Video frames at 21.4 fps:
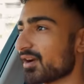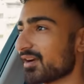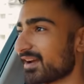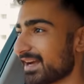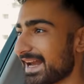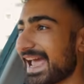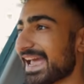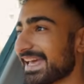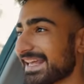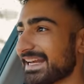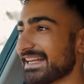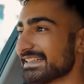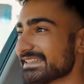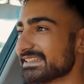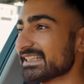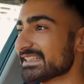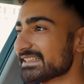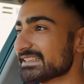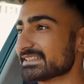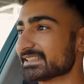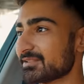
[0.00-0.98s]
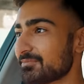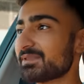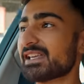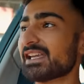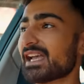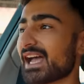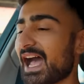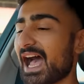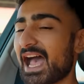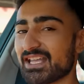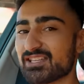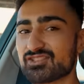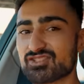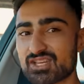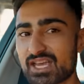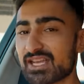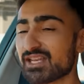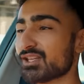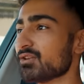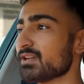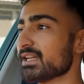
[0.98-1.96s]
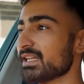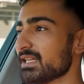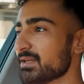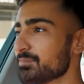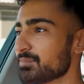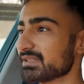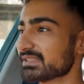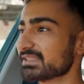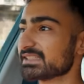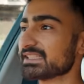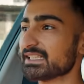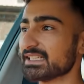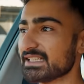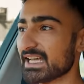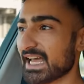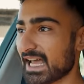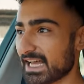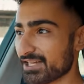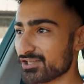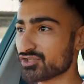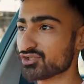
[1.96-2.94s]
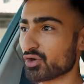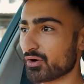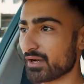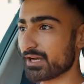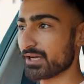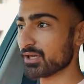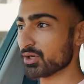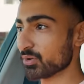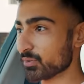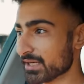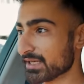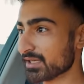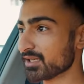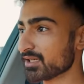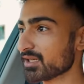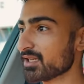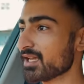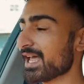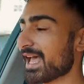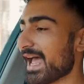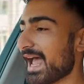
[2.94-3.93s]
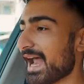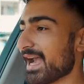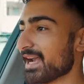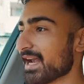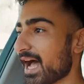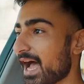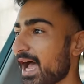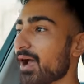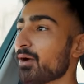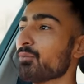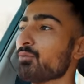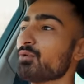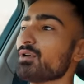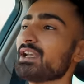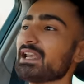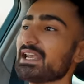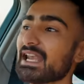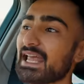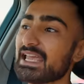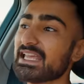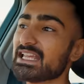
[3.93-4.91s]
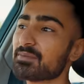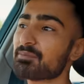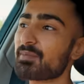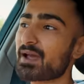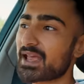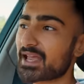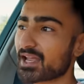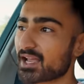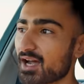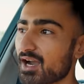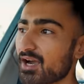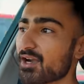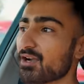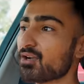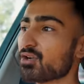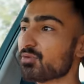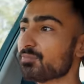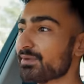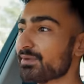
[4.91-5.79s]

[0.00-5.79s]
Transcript: Drag racing is something I genuinely personally enjoy doing and I would like my car to